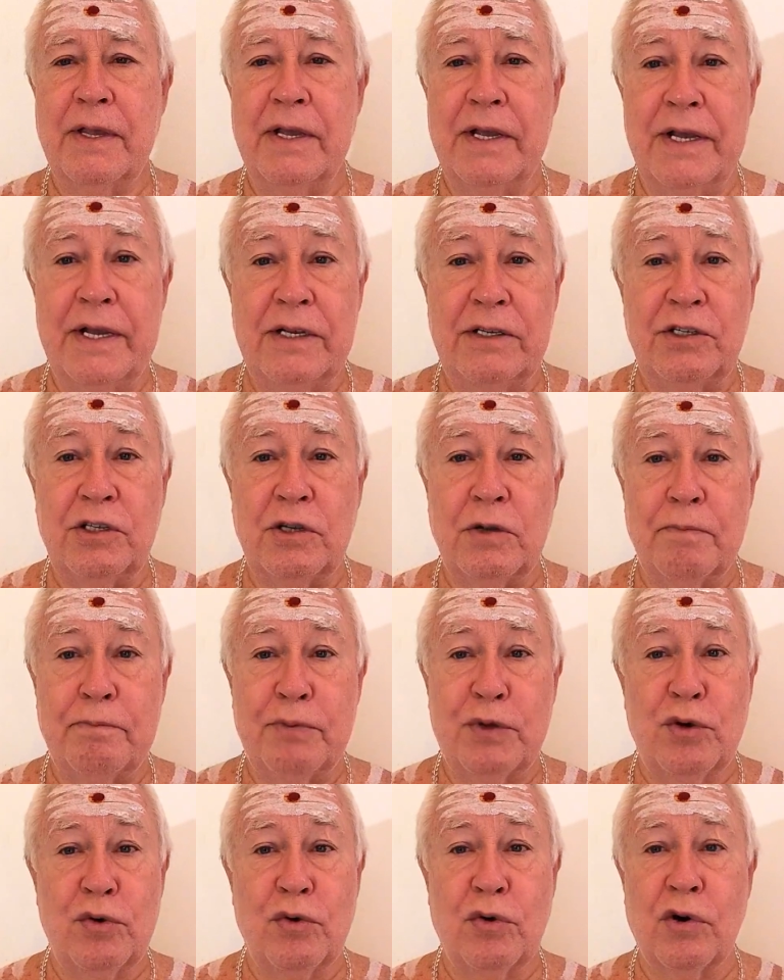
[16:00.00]
is
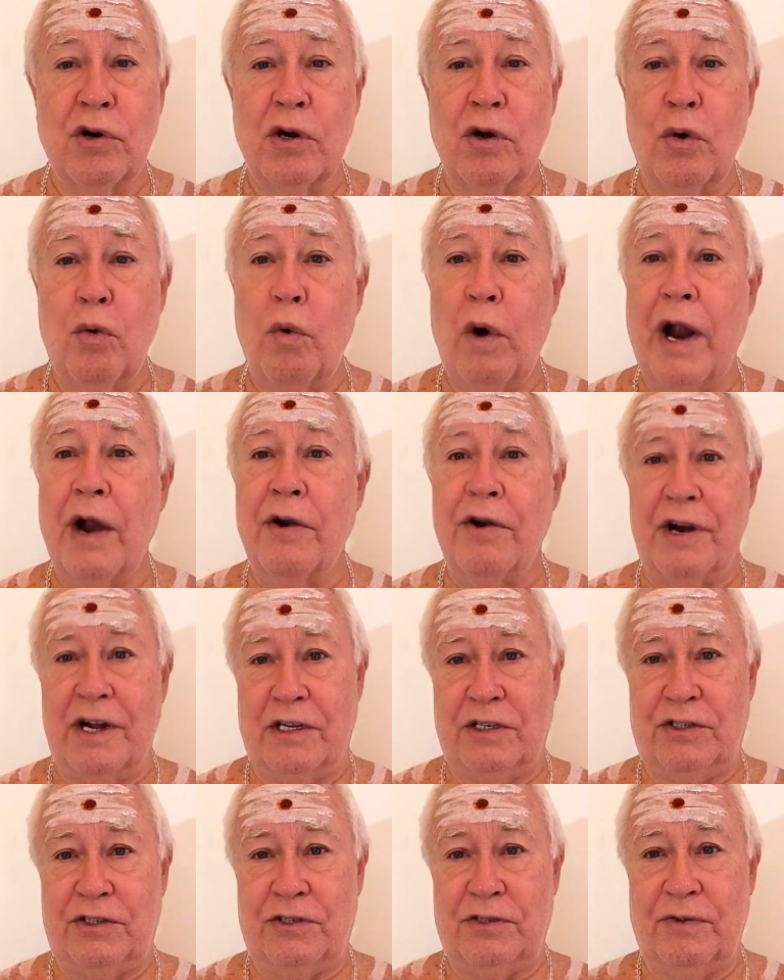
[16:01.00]
pure
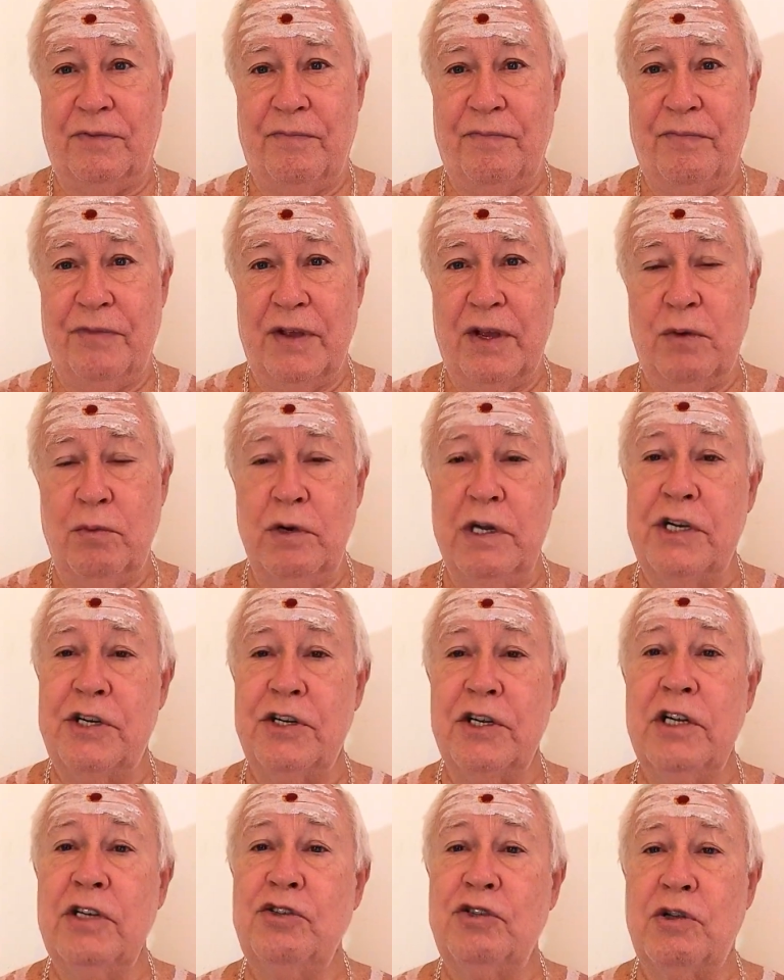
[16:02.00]
awareness,
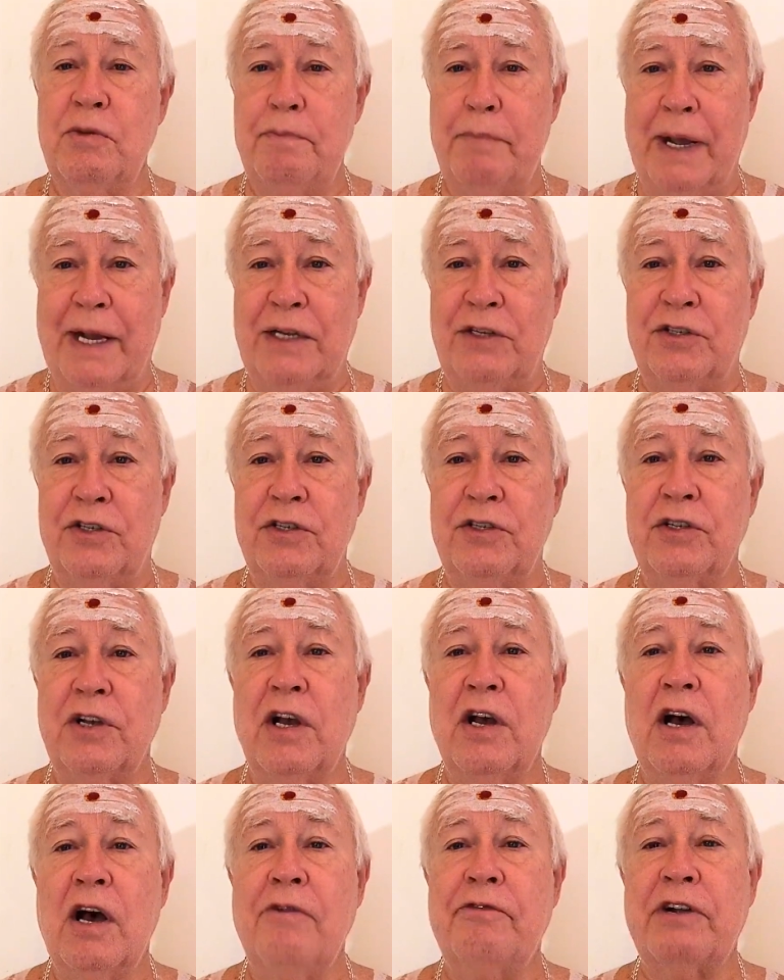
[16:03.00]
which is the
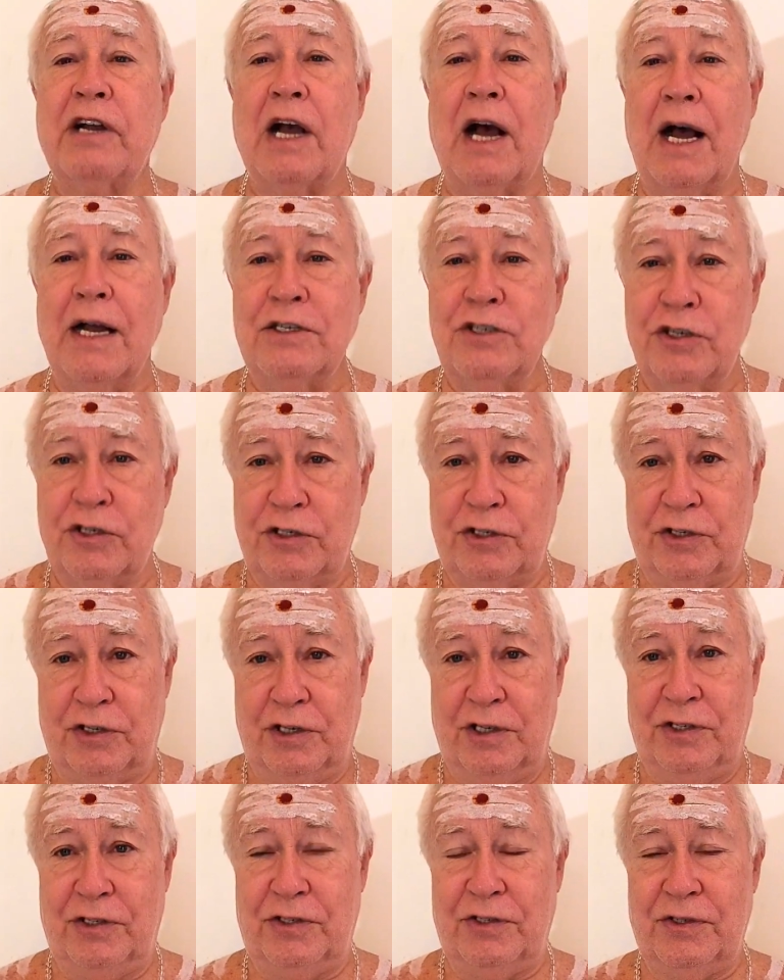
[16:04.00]
basis of
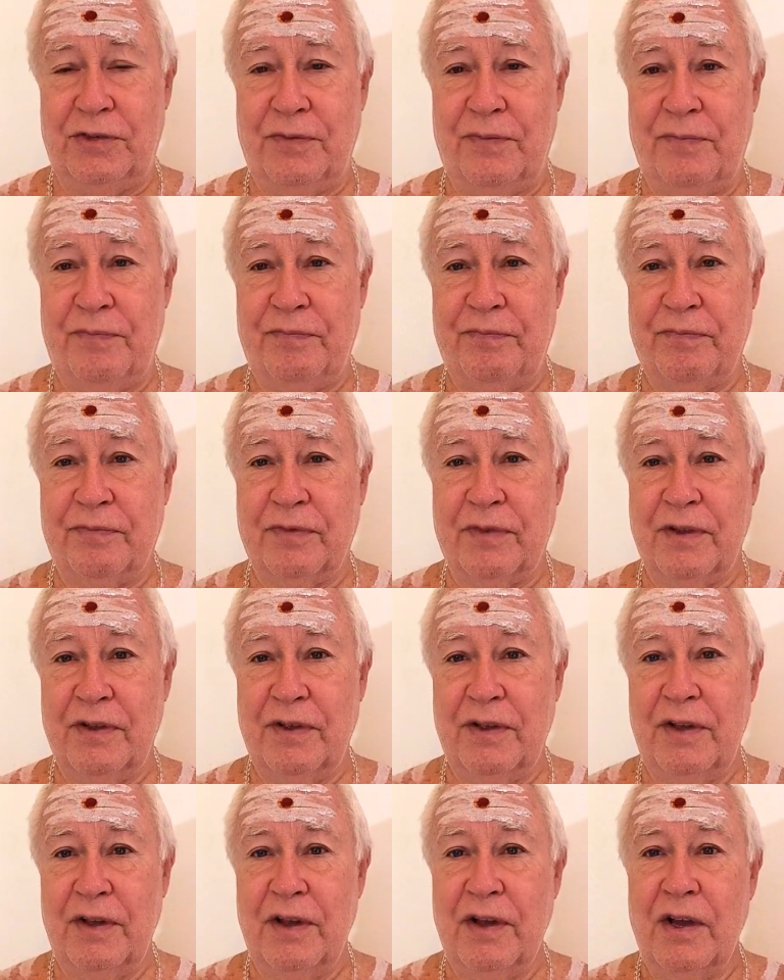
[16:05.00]
consciousness.
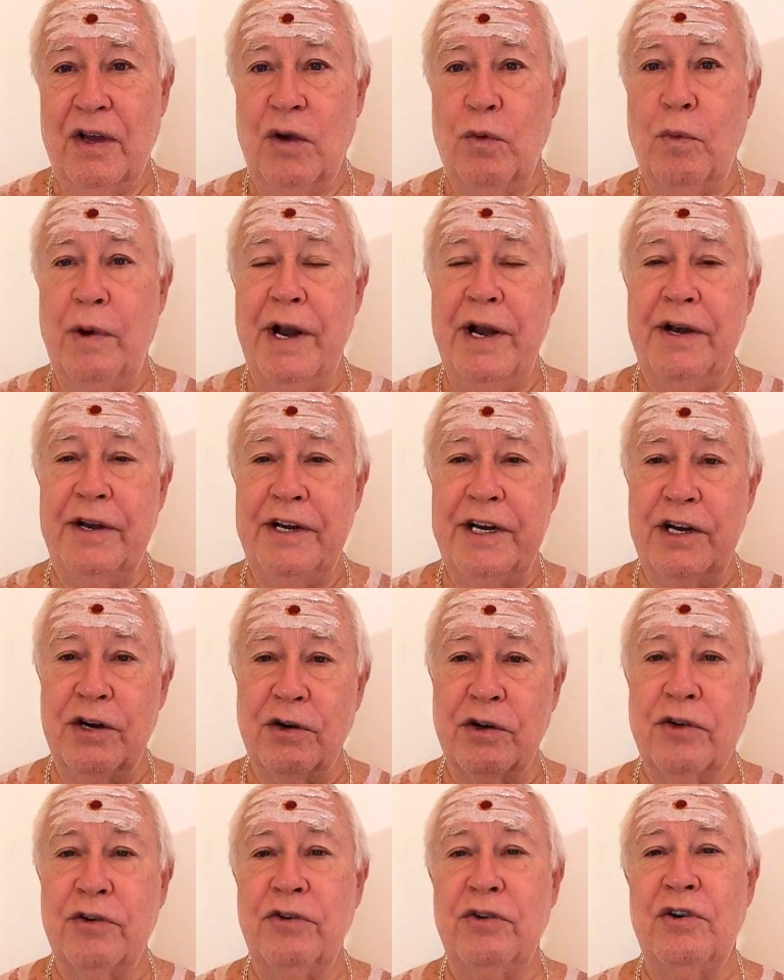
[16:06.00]
When
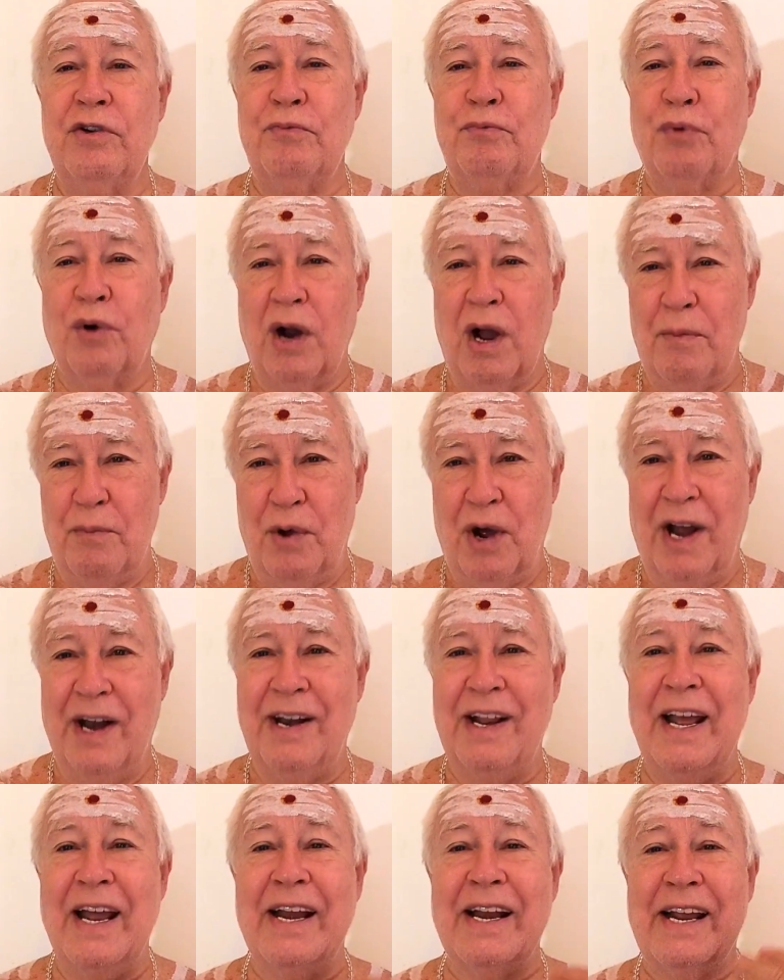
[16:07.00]
Nirguna
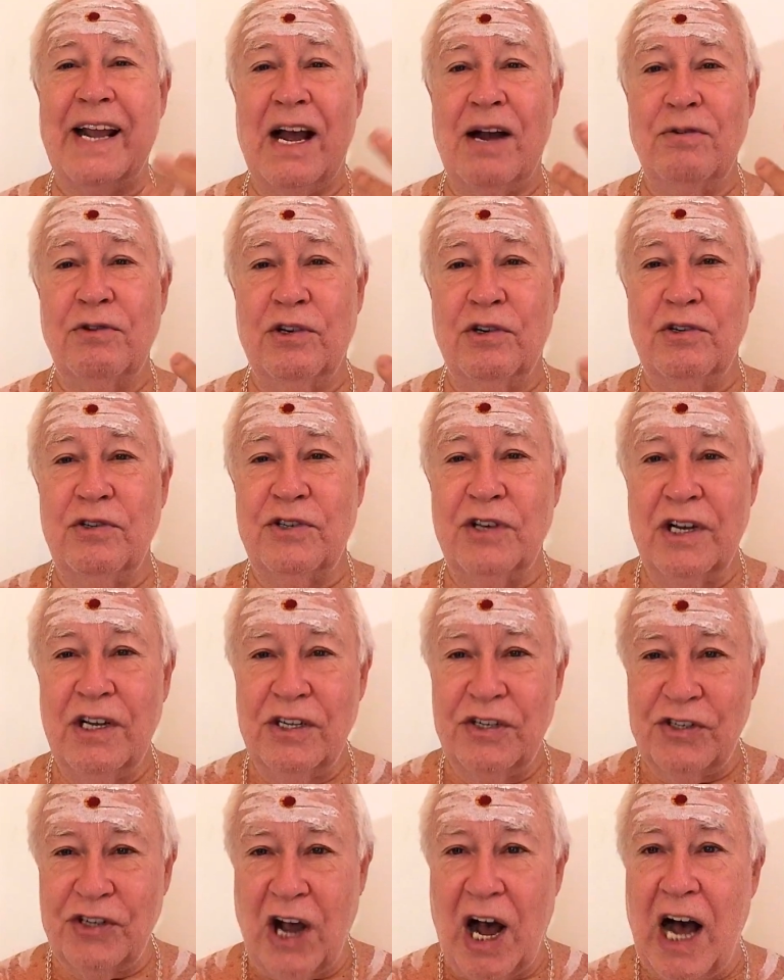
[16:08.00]
Brahman encounters
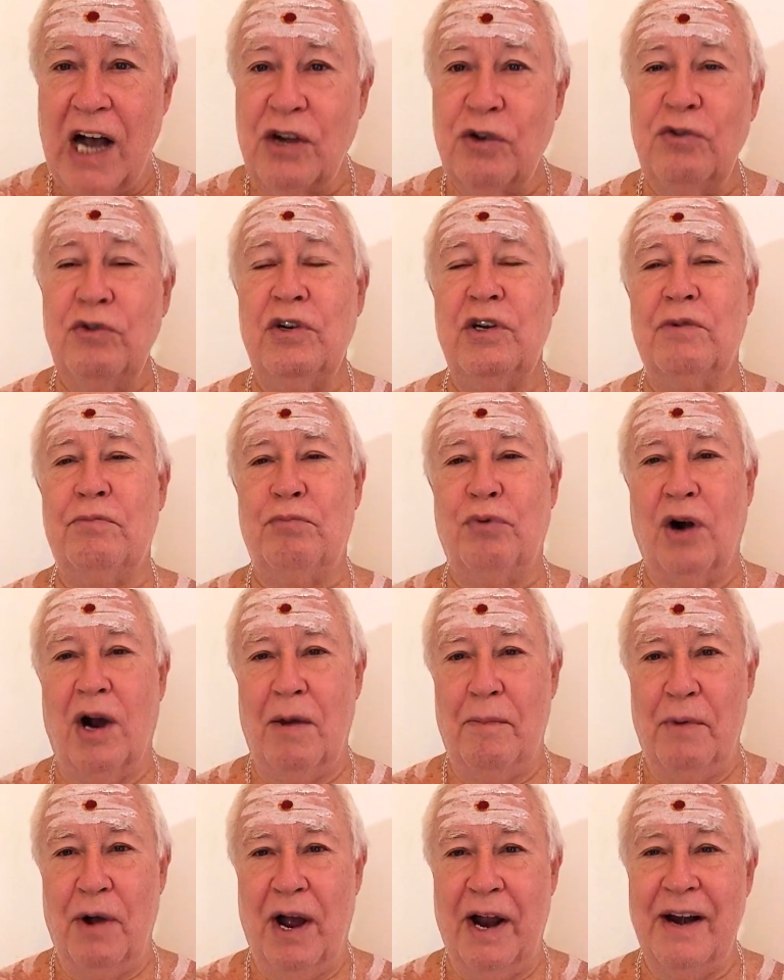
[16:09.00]
Saguna
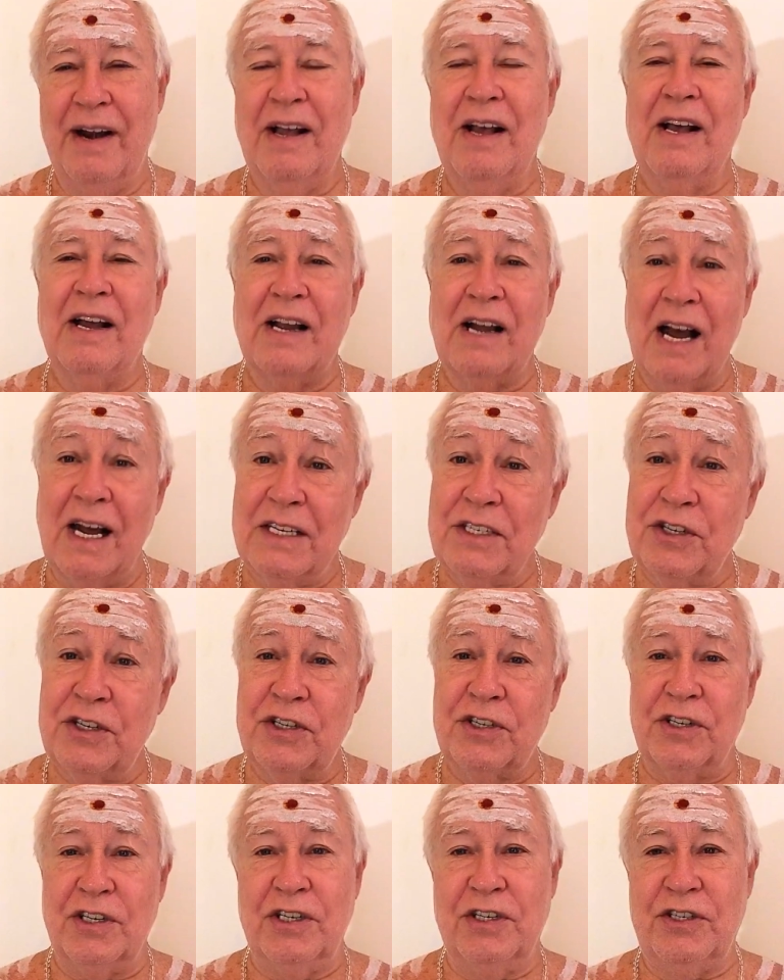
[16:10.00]
Brahman,
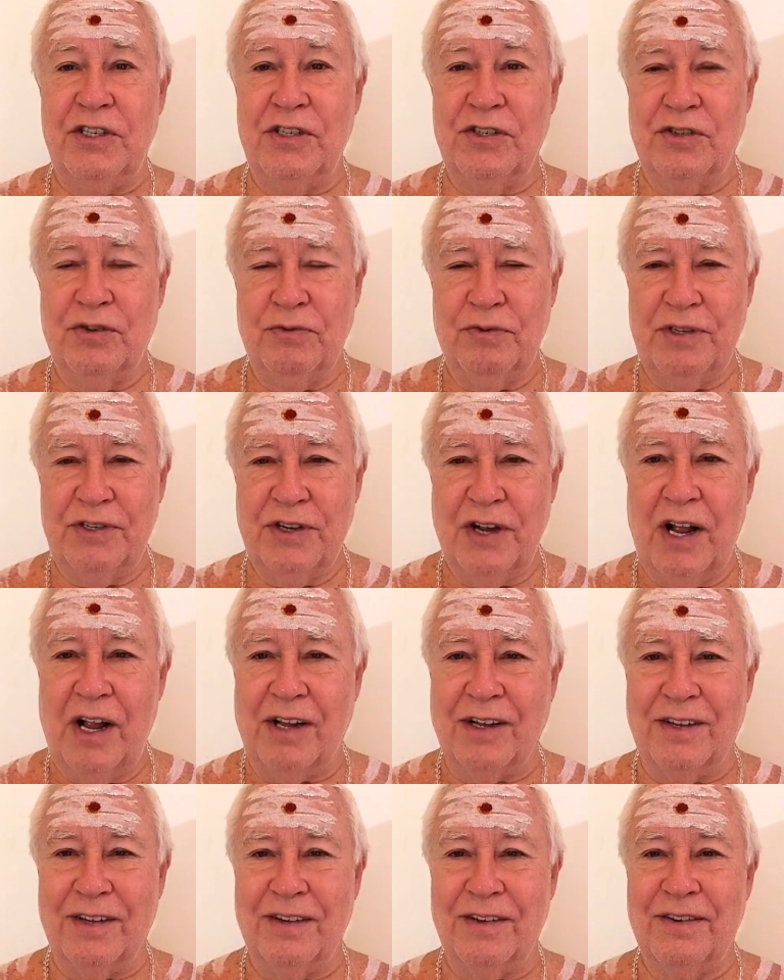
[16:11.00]
consciousness is the
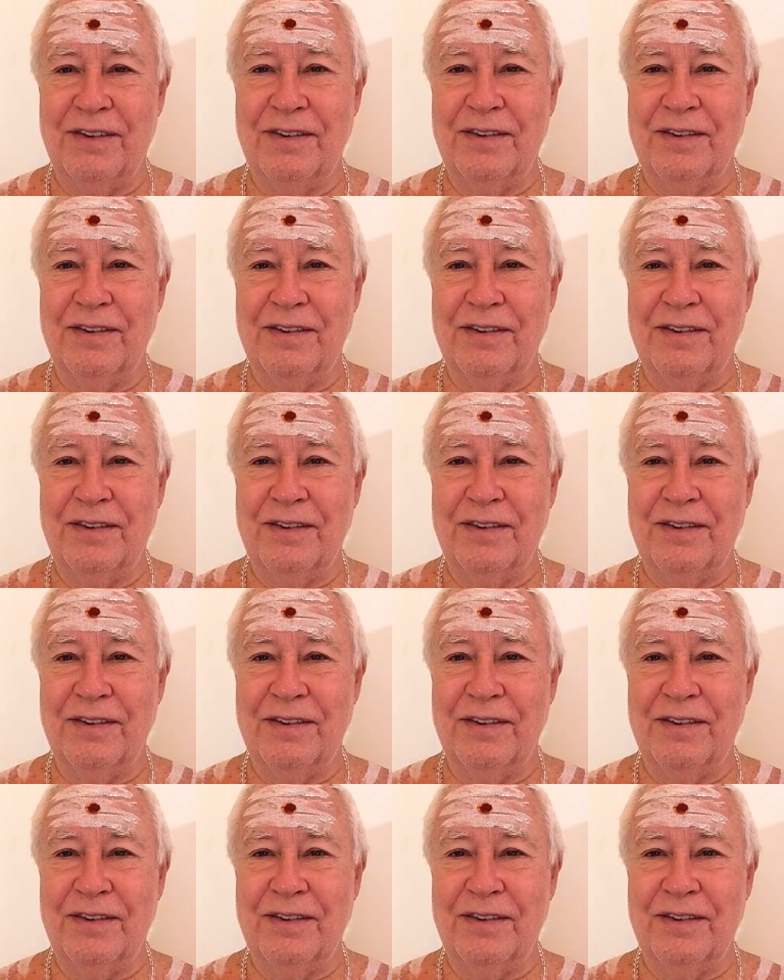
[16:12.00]
result.